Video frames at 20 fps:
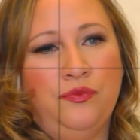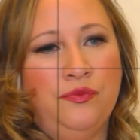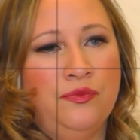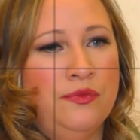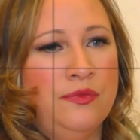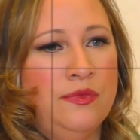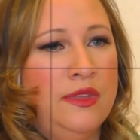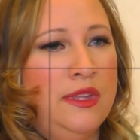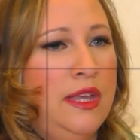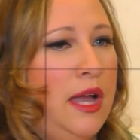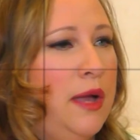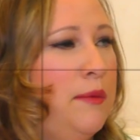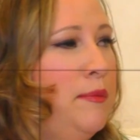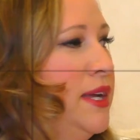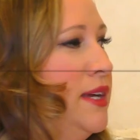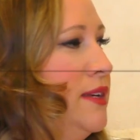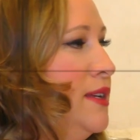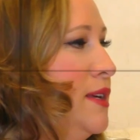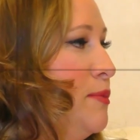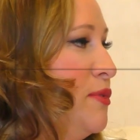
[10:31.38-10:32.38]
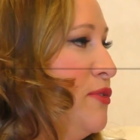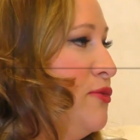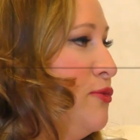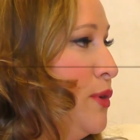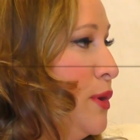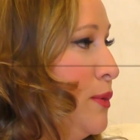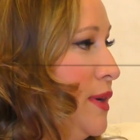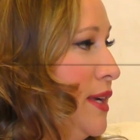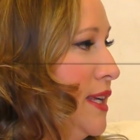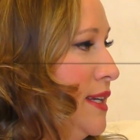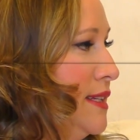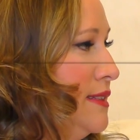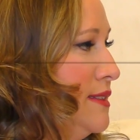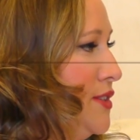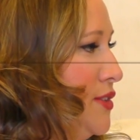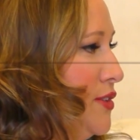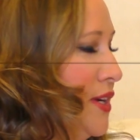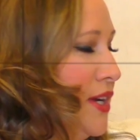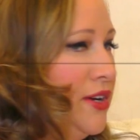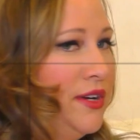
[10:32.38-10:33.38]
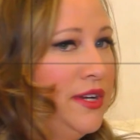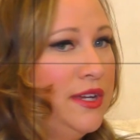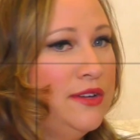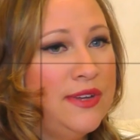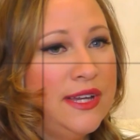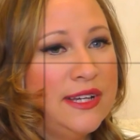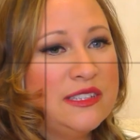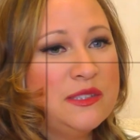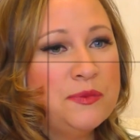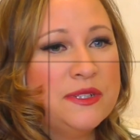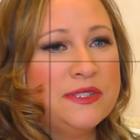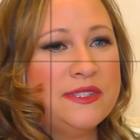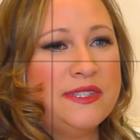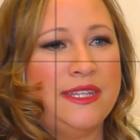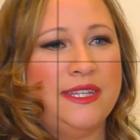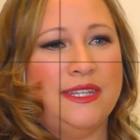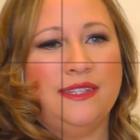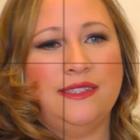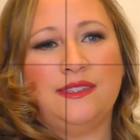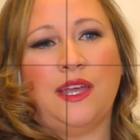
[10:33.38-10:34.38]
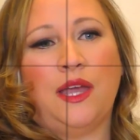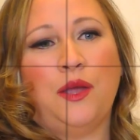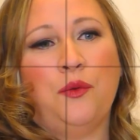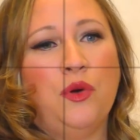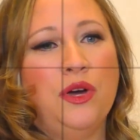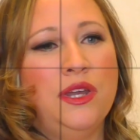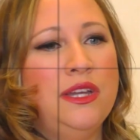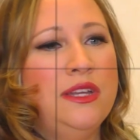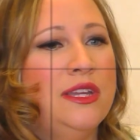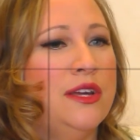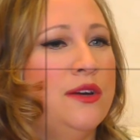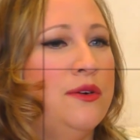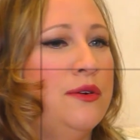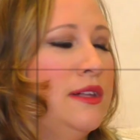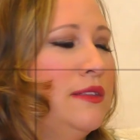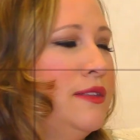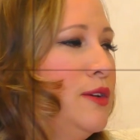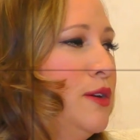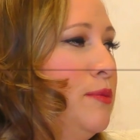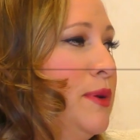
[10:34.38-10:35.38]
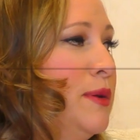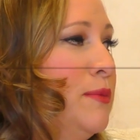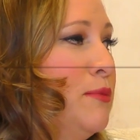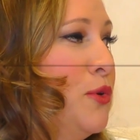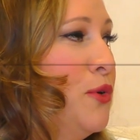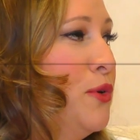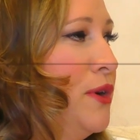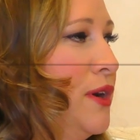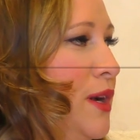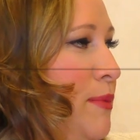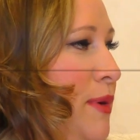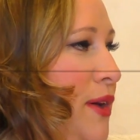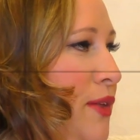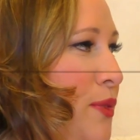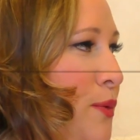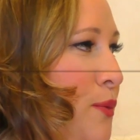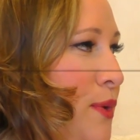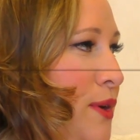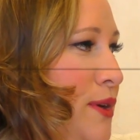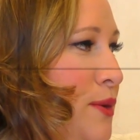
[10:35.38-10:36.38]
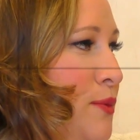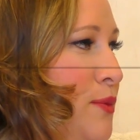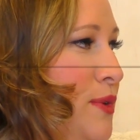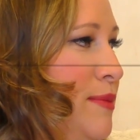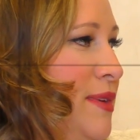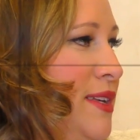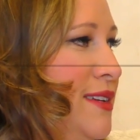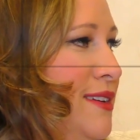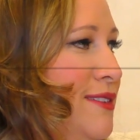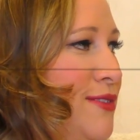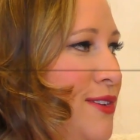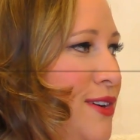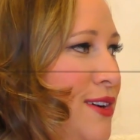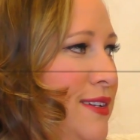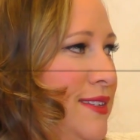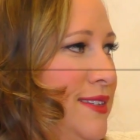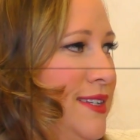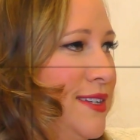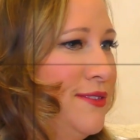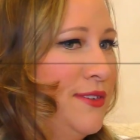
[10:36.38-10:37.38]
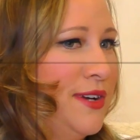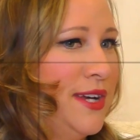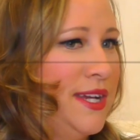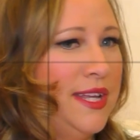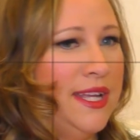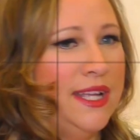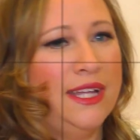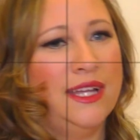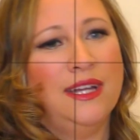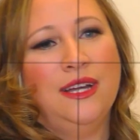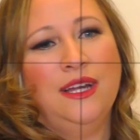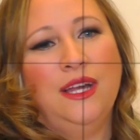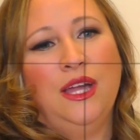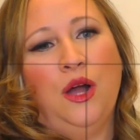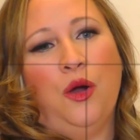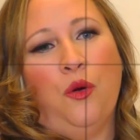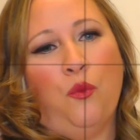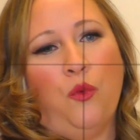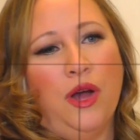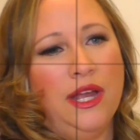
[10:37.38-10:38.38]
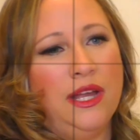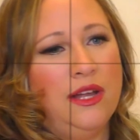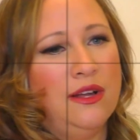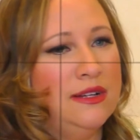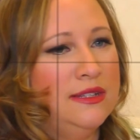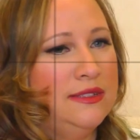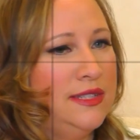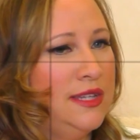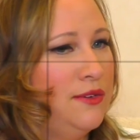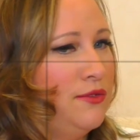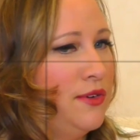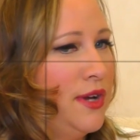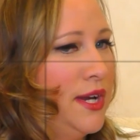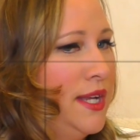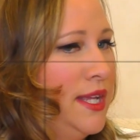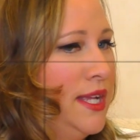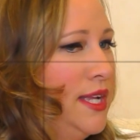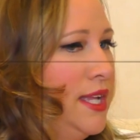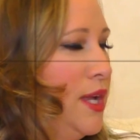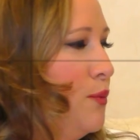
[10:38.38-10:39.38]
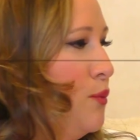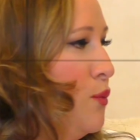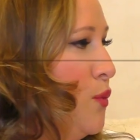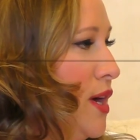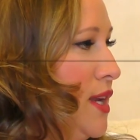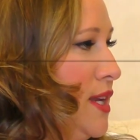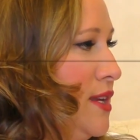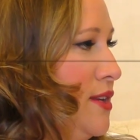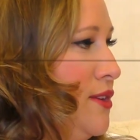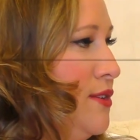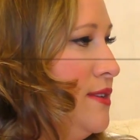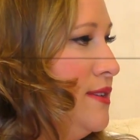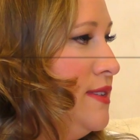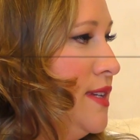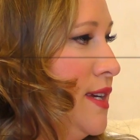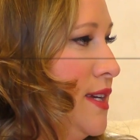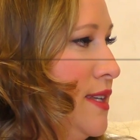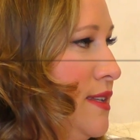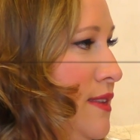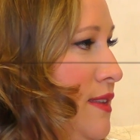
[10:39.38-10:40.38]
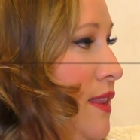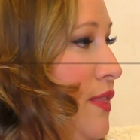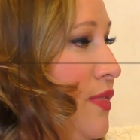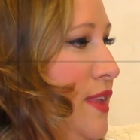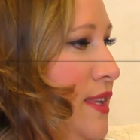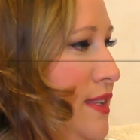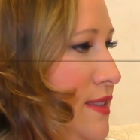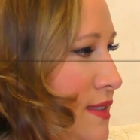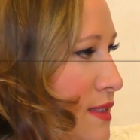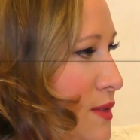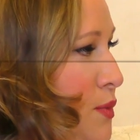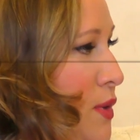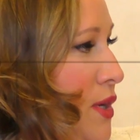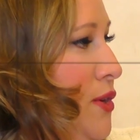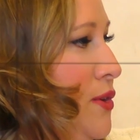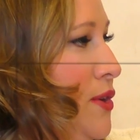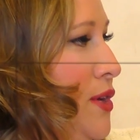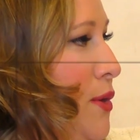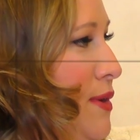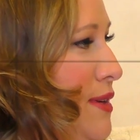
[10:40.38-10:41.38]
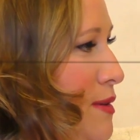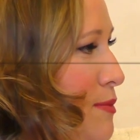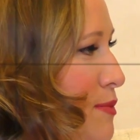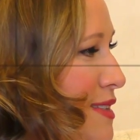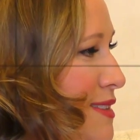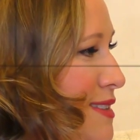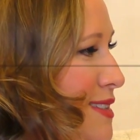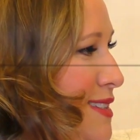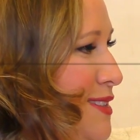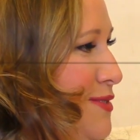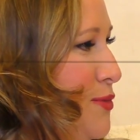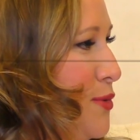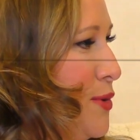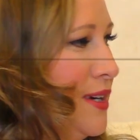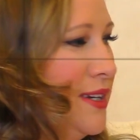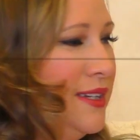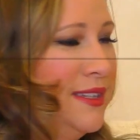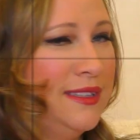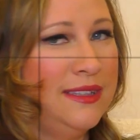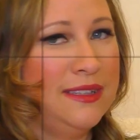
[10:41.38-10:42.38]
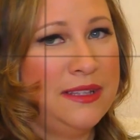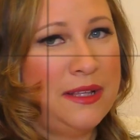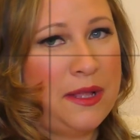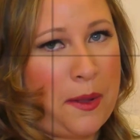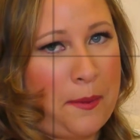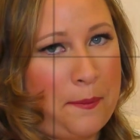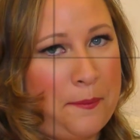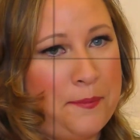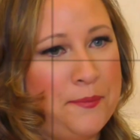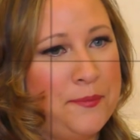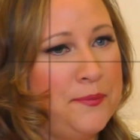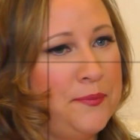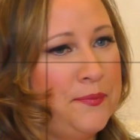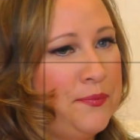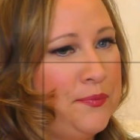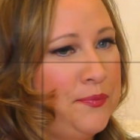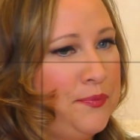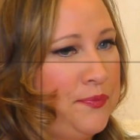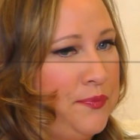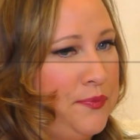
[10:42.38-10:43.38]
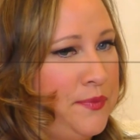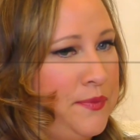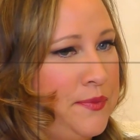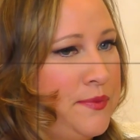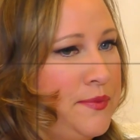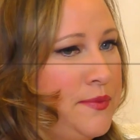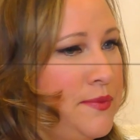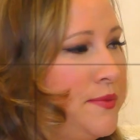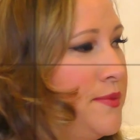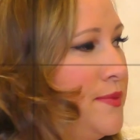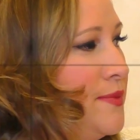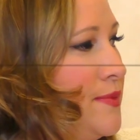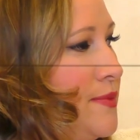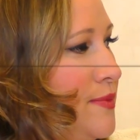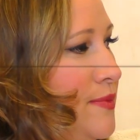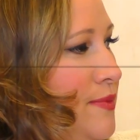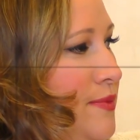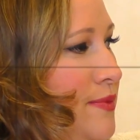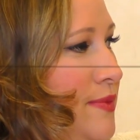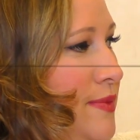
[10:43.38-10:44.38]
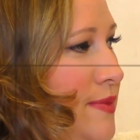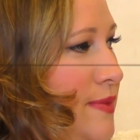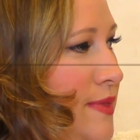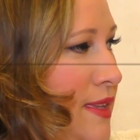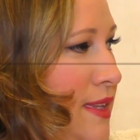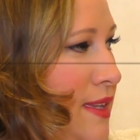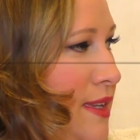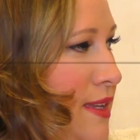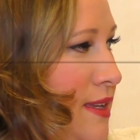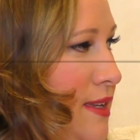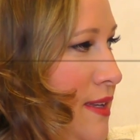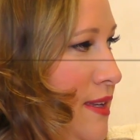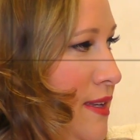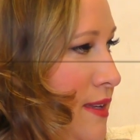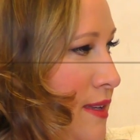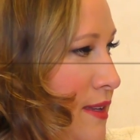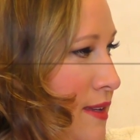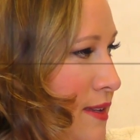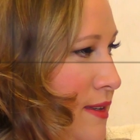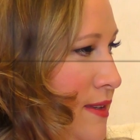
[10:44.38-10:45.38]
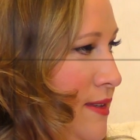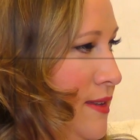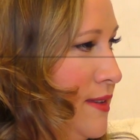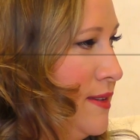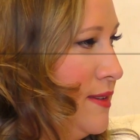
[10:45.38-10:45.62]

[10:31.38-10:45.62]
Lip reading: So, for instance, you'll see here that Emily is the host and she's going to be on the left side. So we've used the rule of thirds here, that her face is on the top left third. So now when you look at the